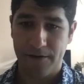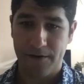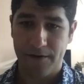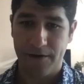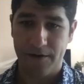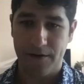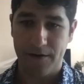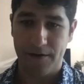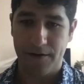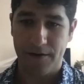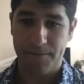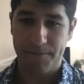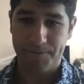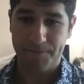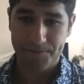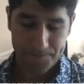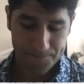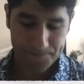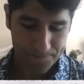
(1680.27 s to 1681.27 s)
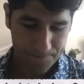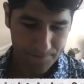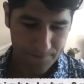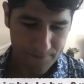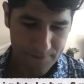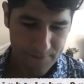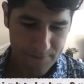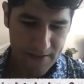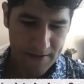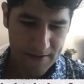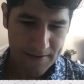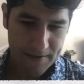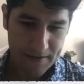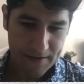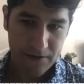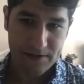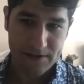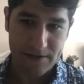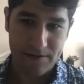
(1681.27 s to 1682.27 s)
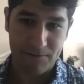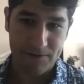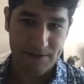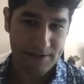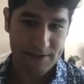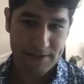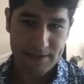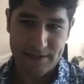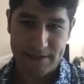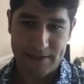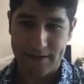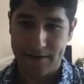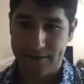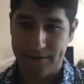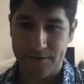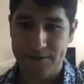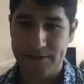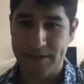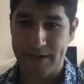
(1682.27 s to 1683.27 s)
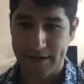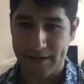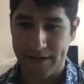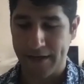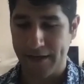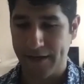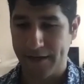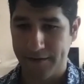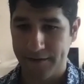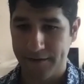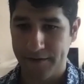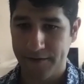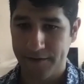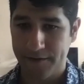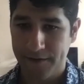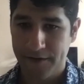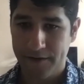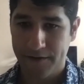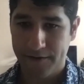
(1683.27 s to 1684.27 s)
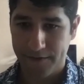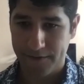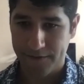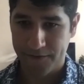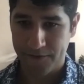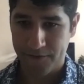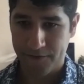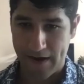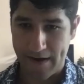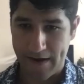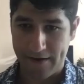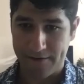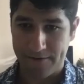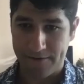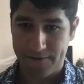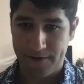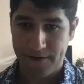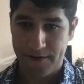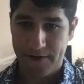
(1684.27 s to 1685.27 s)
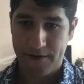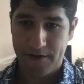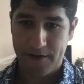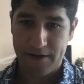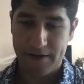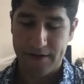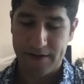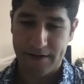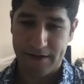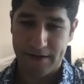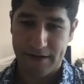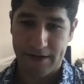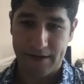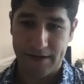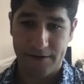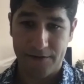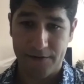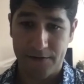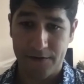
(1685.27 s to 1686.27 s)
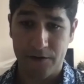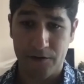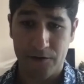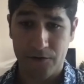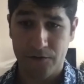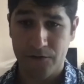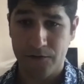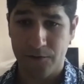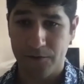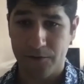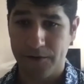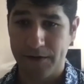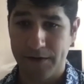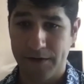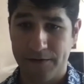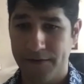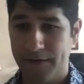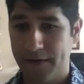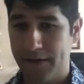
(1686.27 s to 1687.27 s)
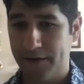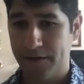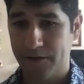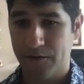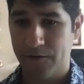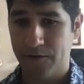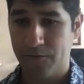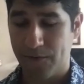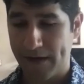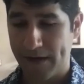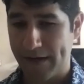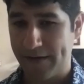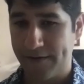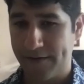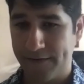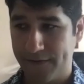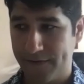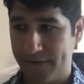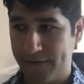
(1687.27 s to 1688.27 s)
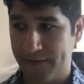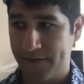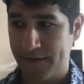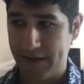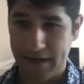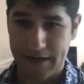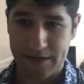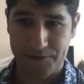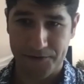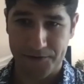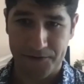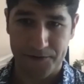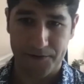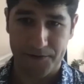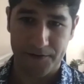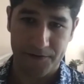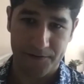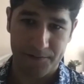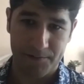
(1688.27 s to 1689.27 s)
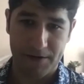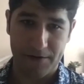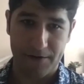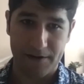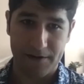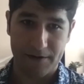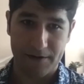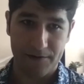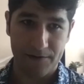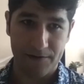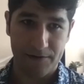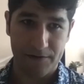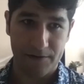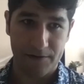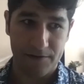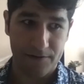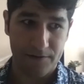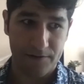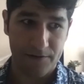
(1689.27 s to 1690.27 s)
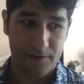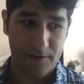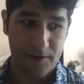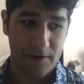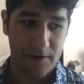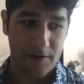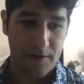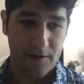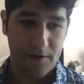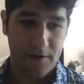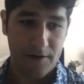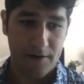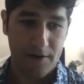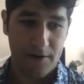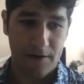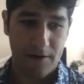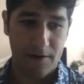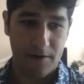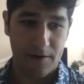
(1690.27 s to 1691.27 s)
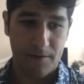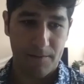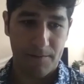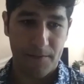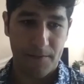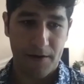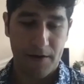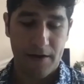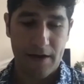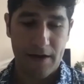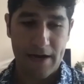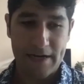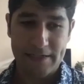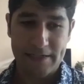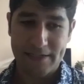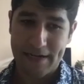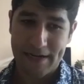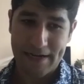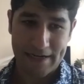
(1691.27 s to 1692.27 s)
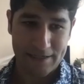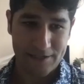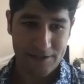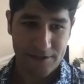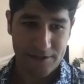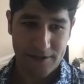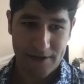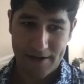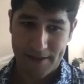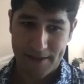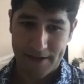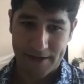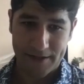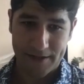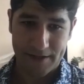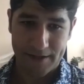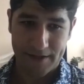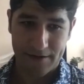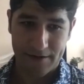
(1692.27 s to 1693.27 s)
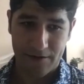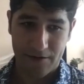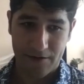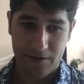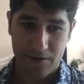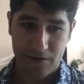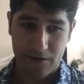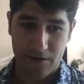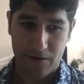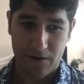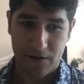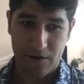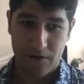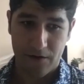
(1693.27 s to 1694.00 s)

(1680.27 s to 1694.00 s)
Um, they're, which is to say that they're dedicated to this craft and dedicated to good stories and great theatrical experiences. Um, as an actor, I think that there are